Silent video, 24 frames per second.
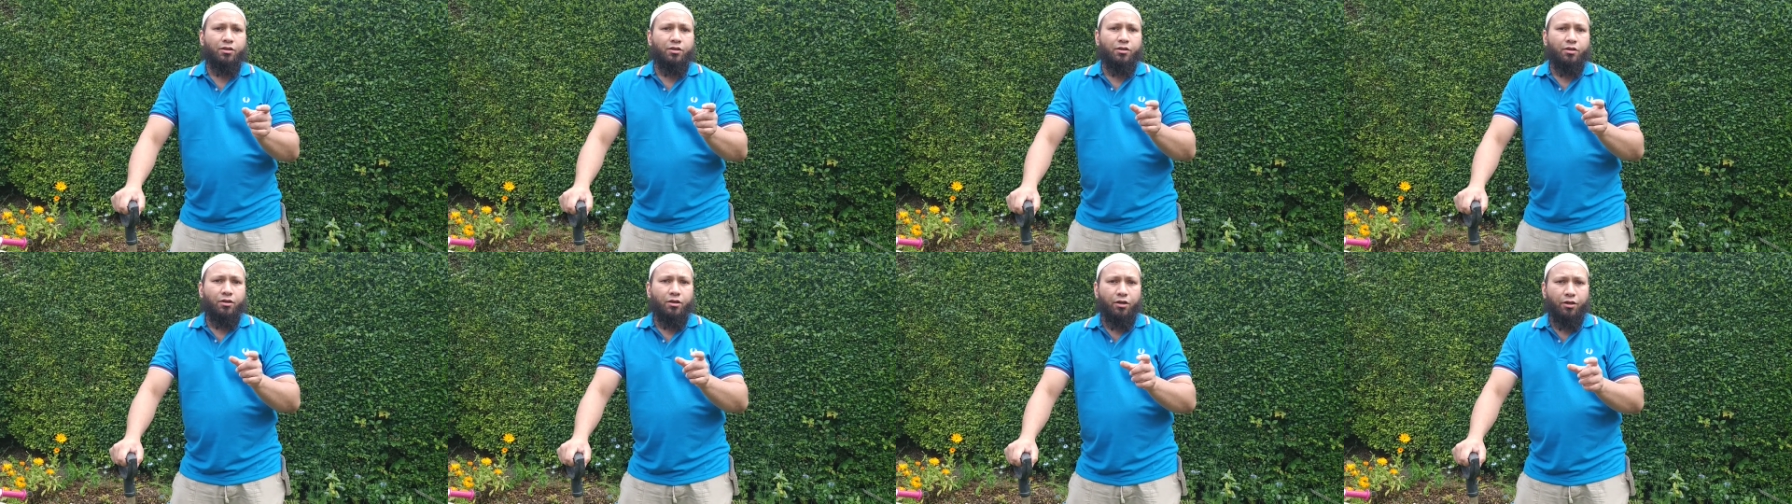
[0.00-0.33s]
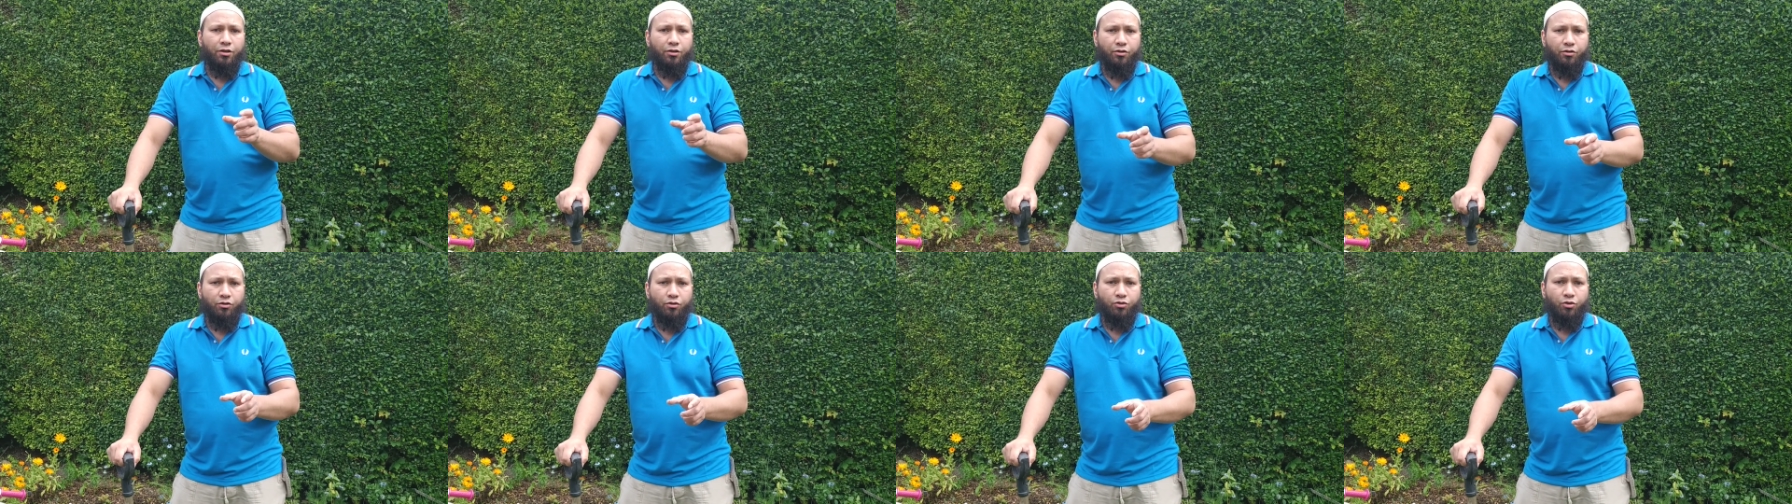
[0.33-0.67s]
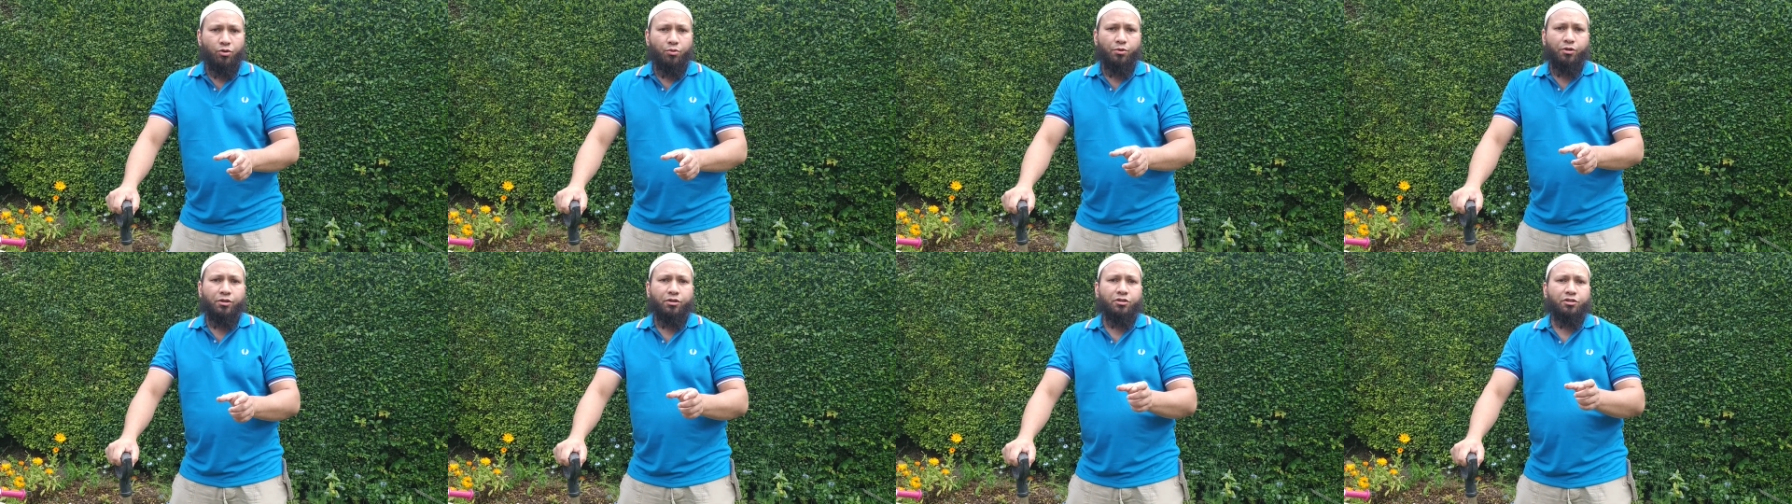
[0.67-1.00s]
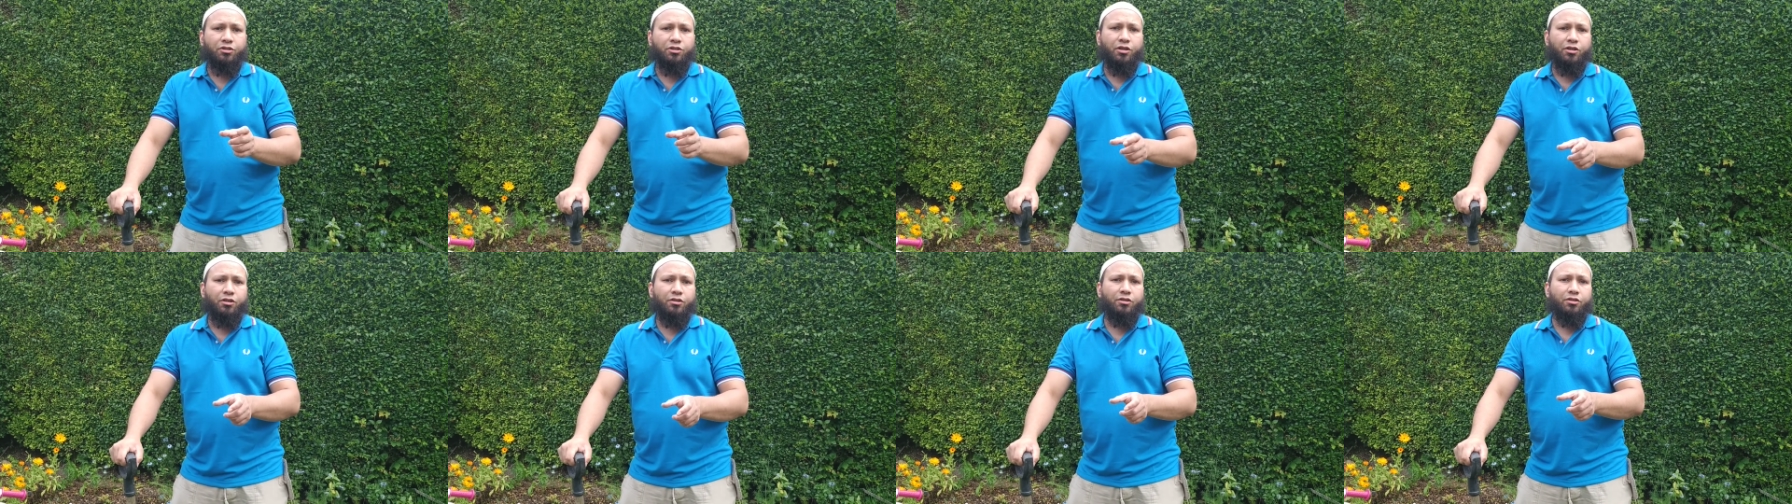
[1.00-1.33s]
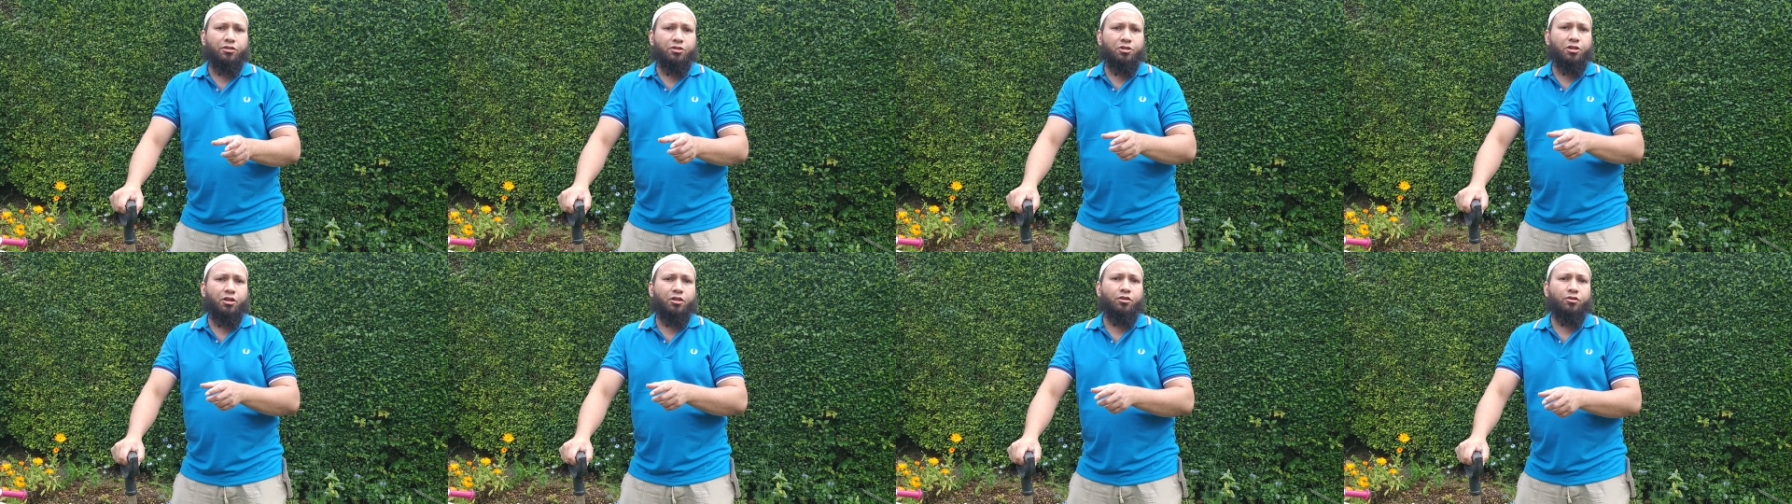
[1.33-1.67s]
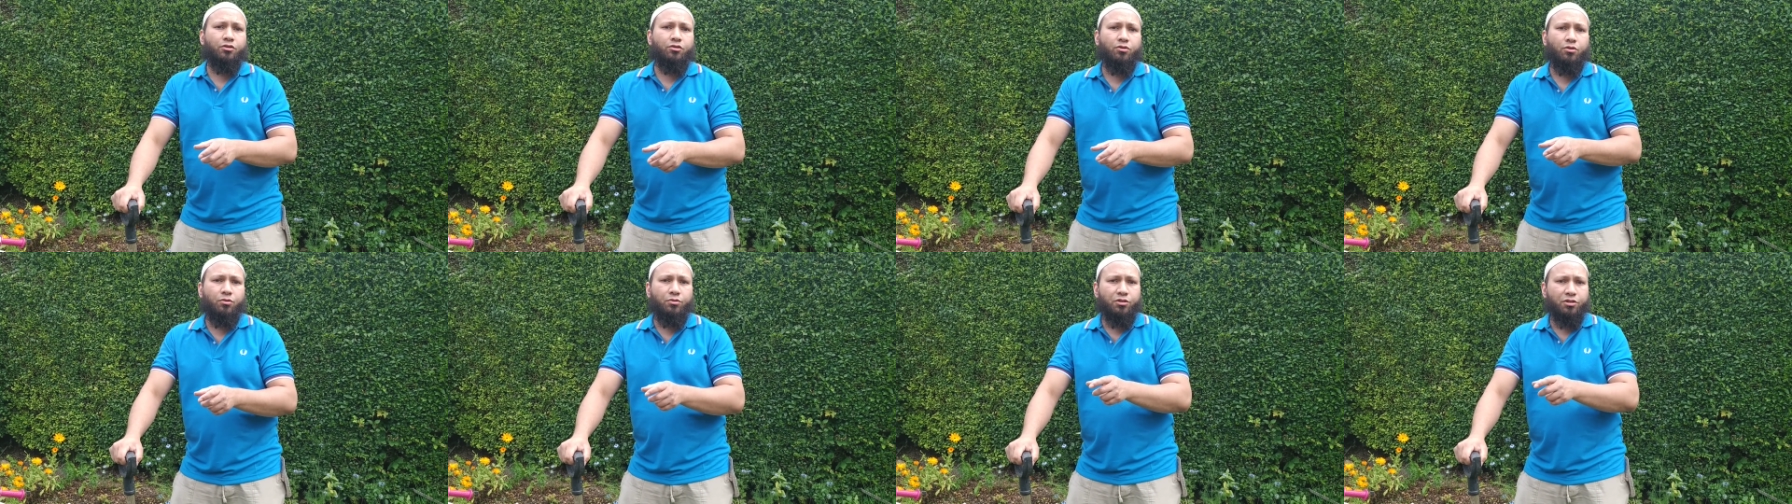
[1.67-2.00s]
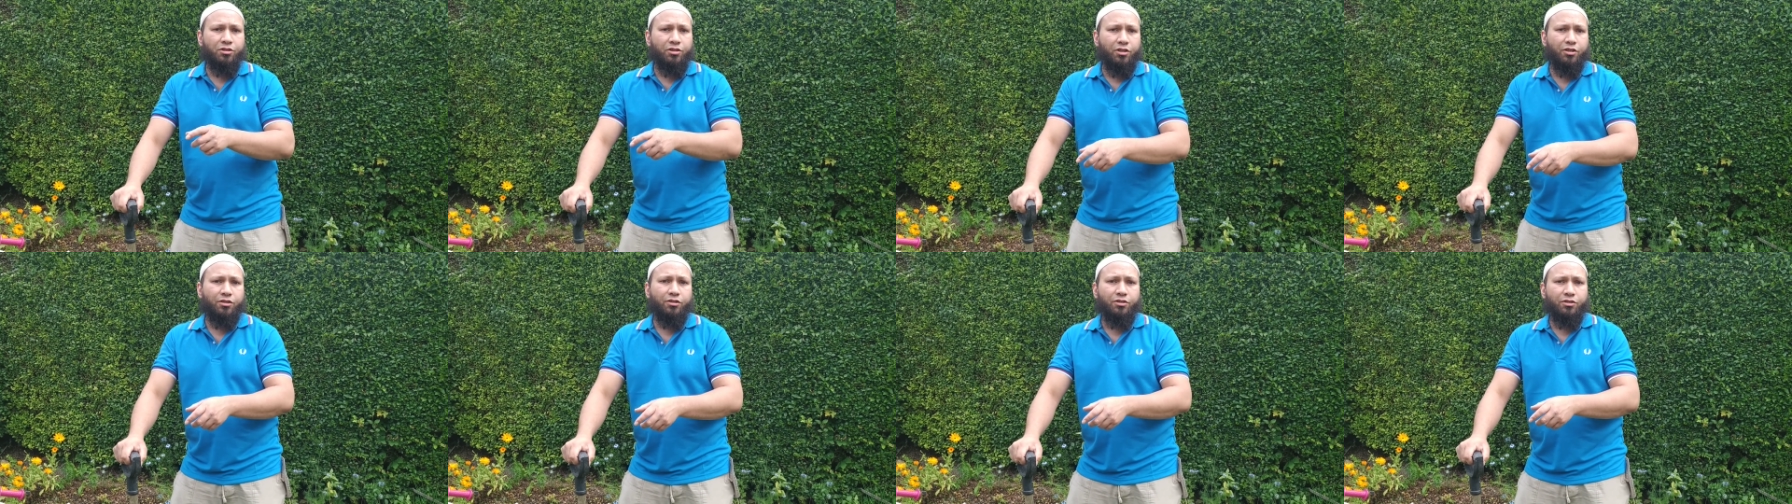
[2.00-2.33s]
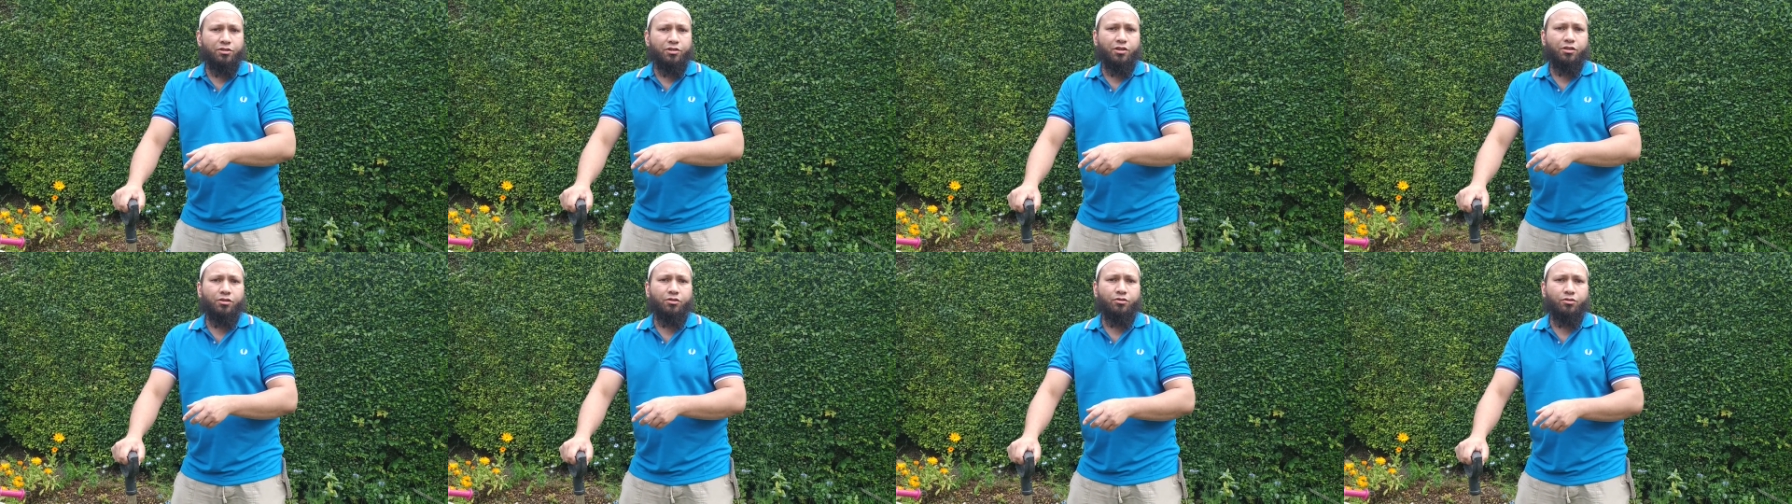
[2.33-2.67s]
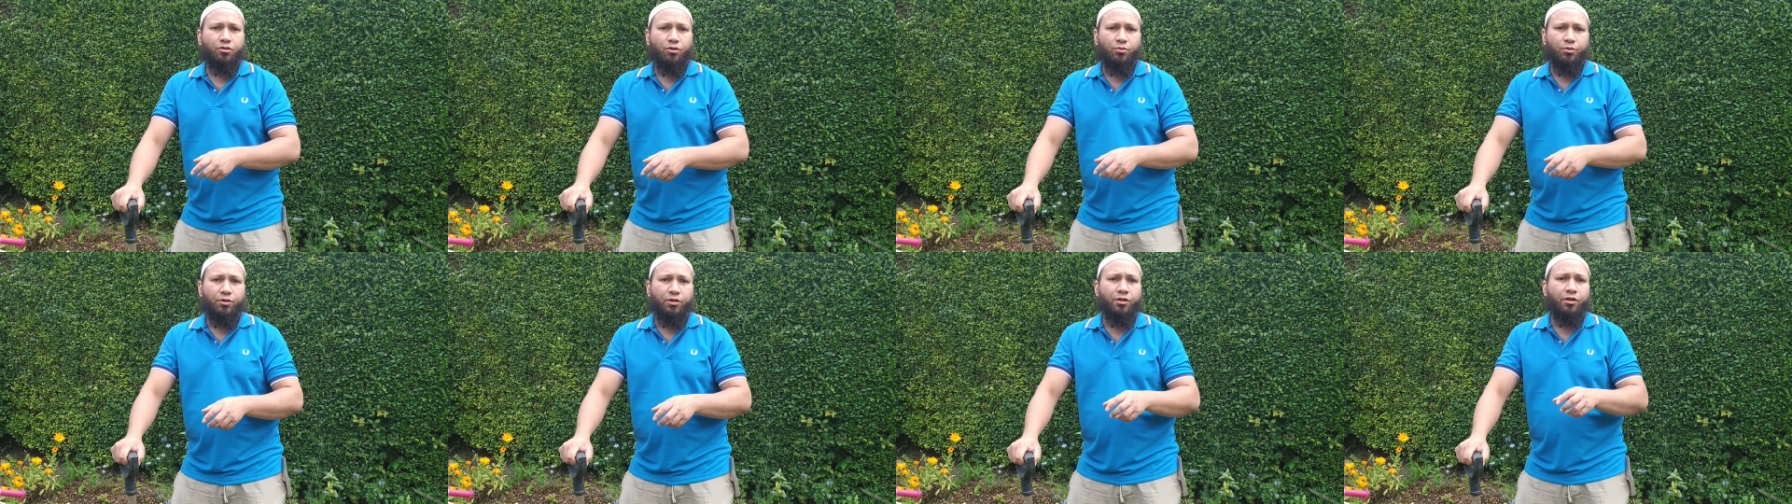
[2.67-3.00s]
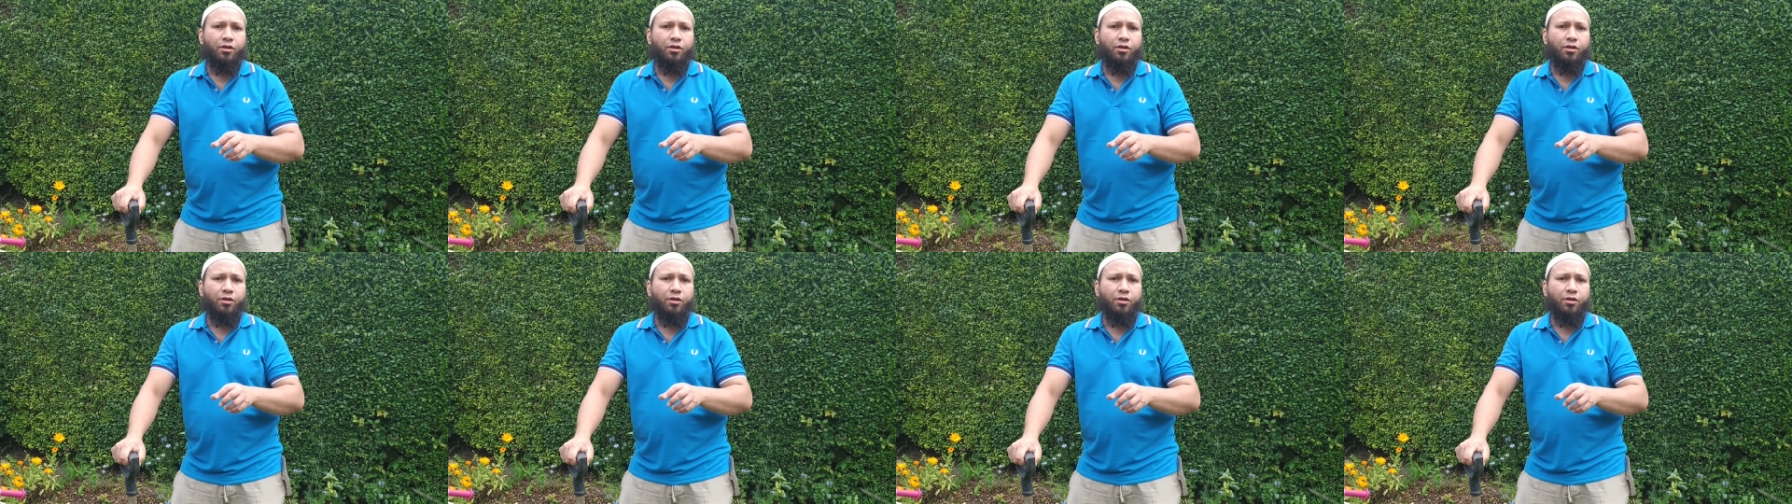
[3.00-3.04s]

and growing, shedding the shell and growing, shedding the shell and growing.